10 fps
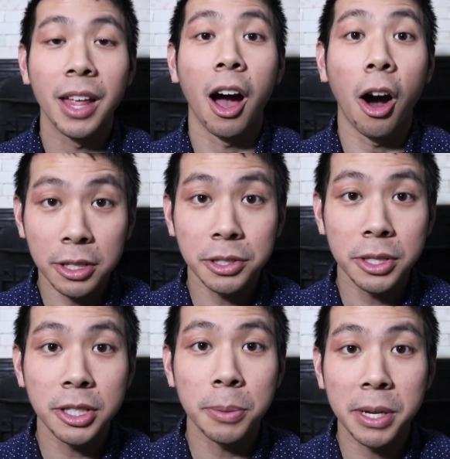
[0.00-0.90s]
Also, you
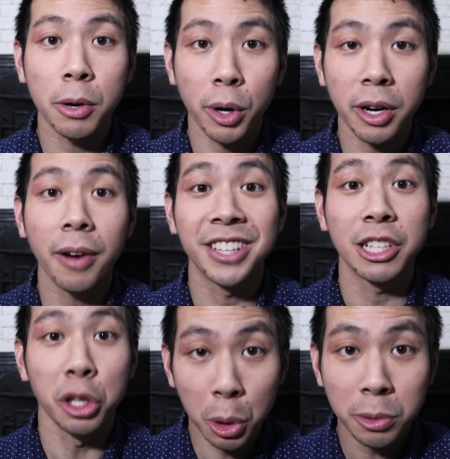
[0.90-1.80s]
should be aware of the
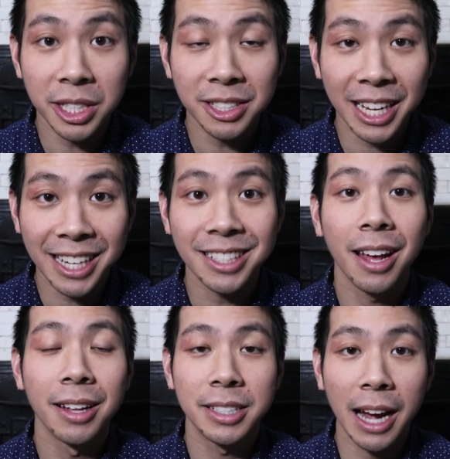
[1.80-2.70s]
closing
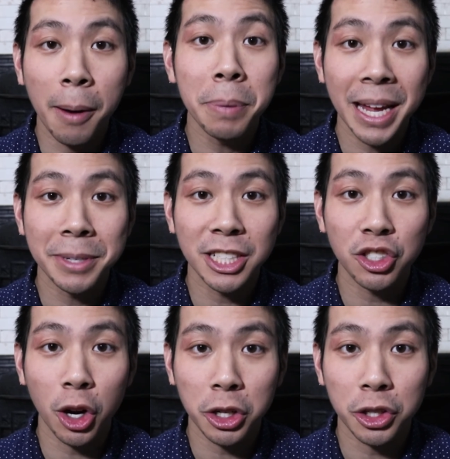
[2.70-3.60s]
date, down payment
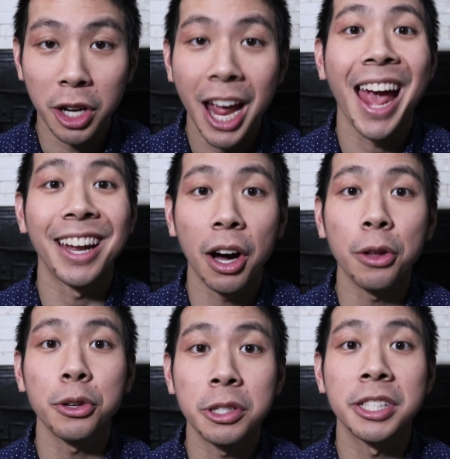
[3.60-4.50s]
structure, and
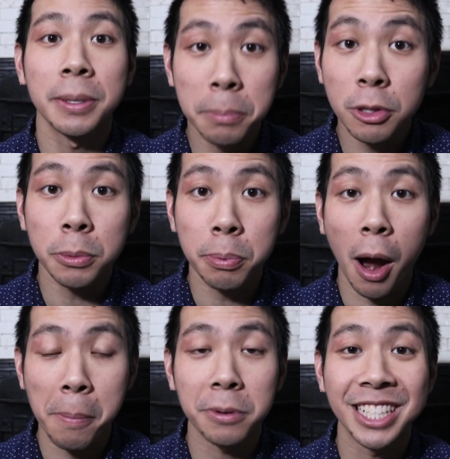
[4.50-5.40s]
other similar
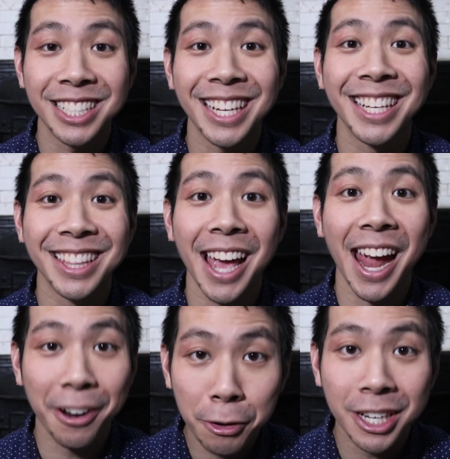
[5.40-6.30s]
properties in the
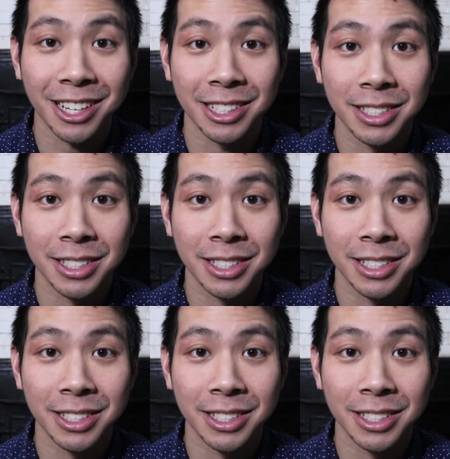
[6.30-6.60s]
area.